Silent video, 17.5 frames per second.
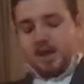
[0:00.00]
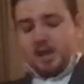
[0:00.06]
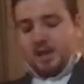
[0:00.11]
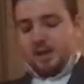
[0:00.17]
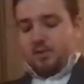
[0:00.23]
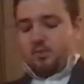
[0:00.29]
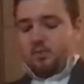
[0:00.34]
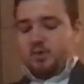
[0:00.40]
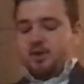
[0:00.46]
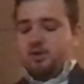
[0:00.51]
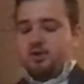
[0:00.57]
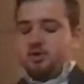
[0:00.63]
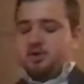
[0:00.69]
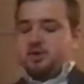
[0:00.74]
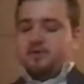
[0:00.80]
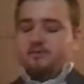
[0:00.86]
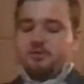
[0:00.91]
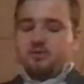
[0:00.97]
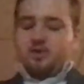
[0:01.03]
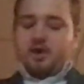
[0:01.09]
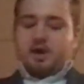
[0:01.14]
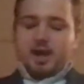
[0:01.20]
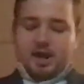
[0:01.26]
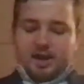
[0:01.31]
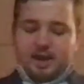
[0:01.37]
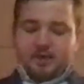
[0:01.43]
and we look for
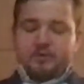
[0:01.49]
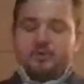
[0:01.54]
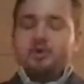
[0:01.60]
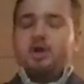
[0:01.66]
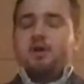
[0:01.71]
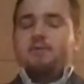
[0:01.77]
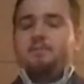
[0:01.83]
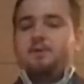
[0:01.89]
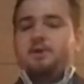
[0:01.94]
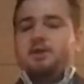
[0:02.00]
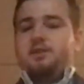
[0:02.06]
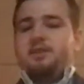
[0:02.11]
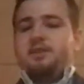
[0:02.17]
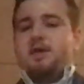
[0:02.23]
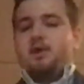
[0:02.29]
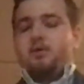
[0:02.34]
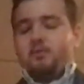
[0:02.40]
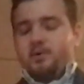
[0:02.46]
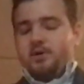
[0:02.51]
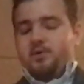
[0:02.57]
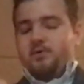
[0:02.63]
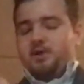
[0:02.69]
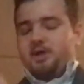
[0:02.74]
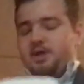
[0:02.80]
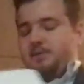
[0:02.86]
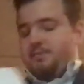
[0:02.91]
in any other company that we
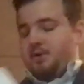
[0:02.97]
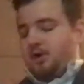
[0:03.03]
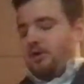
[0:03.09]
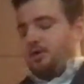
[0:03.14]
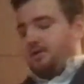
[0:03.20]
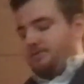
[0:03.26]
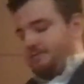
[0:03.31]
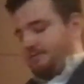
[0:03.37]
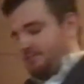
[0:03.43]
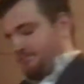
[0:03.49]
want to get part of.